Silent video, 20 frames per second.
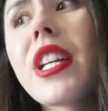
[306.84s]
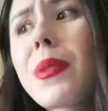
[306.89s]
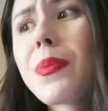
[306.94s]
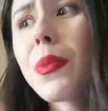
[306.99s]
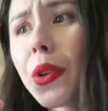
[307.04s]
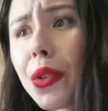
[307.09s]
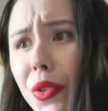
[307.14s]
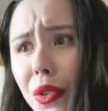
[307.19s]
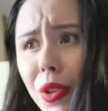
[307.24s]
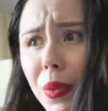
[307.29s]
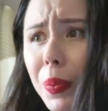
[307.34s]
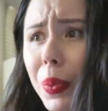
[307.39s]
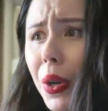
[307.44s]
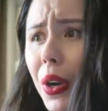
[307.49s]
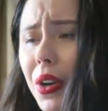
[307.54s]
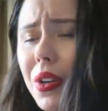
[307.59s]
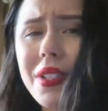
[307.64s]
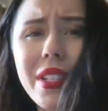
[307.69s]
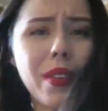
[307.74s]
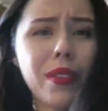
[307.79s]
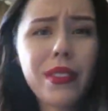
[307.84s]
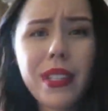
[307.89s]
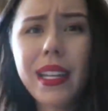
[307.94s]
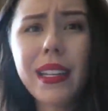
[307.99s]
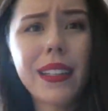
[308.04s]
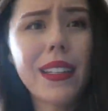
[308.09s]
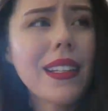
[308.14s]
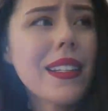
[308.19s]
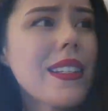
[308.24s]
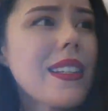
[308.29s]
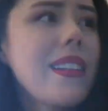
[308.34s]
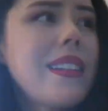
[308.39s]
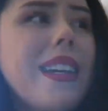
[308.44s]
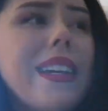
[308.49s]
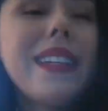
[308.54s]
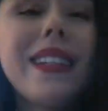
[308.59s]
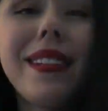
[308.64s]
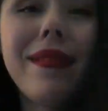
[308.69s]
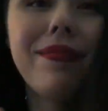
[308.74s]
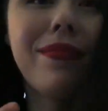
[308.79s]
so I spoke to the purse. I was like, listen,
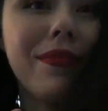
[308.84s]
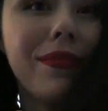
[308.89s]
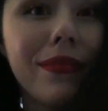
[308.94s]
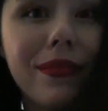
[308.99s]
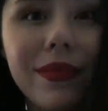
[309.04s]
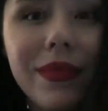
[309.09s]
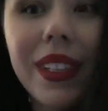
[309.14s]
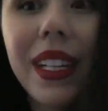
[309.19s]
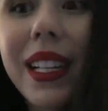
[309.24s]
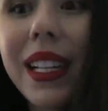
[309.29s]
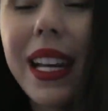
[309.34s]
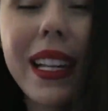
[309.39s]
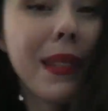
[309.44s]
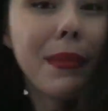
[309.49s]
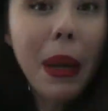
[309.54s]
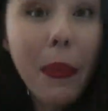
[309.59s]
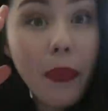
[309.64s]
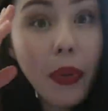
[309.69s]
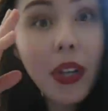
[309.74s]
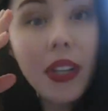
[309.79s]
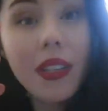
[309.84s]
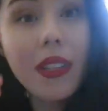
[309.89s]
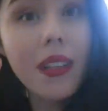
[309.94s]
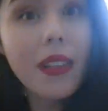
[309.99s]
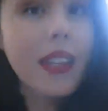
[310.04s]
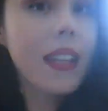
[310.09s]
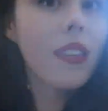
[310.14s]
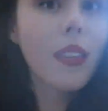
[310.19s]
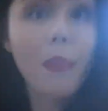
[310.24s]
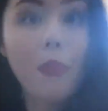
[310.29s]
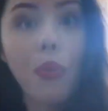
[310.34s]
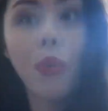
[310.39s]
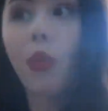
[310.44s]
And my purse is at the